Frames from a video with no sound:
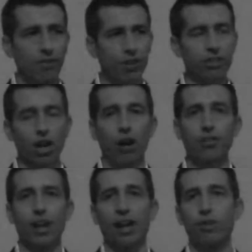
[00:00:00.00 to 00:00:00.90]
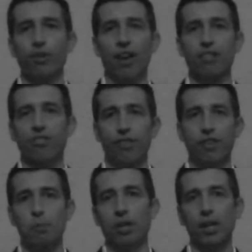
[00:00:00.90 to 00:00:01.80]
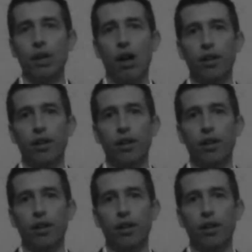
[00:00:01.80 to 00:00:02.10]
there's a contract to invest $50 million.